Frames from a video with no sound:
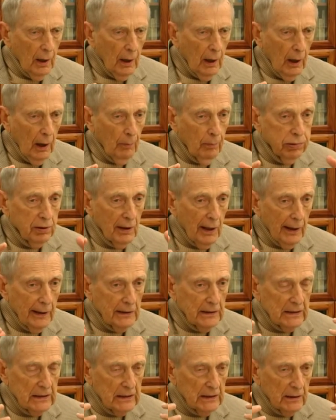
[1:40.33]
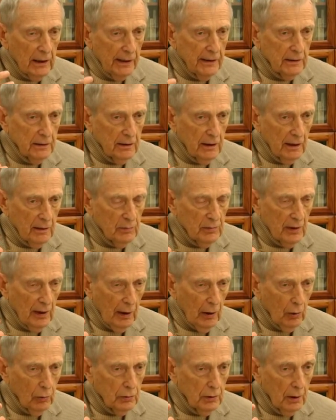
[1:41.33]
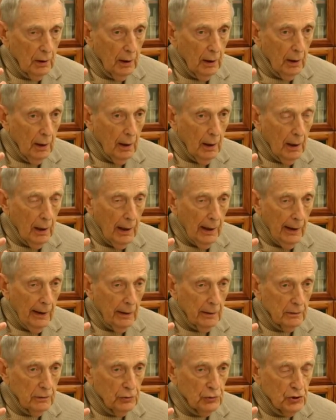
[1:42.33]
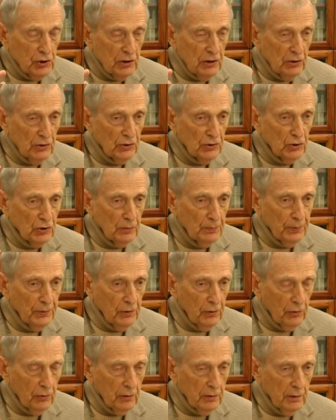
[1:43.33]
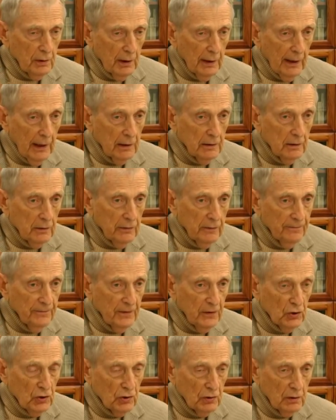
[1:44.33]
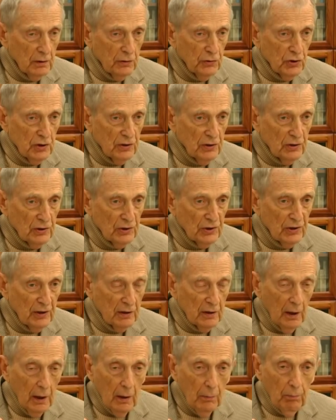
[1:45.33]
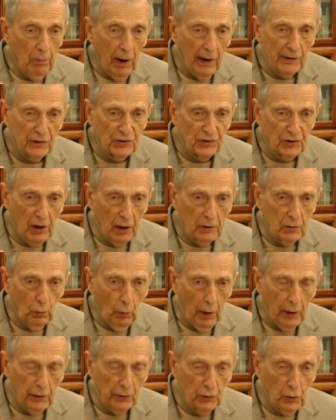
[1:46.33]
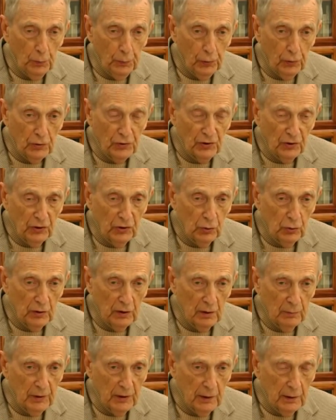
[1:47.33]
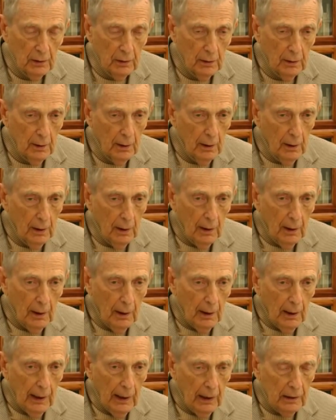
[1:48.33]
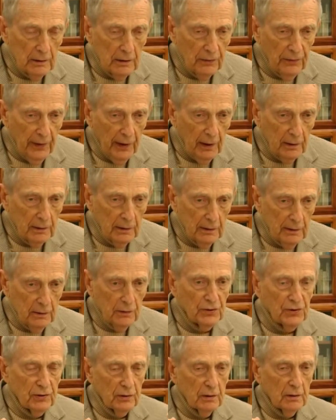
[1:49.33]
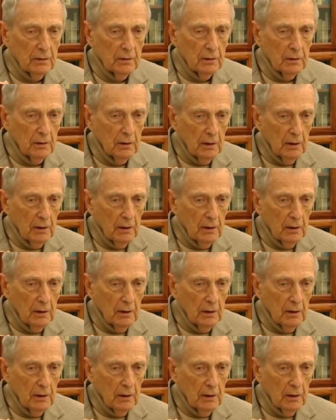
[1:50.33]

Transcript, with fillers: a blinding light came down, and Jesus appeared. And in the vision, Jesus said, My son, why are you persecuting me? And in that instant,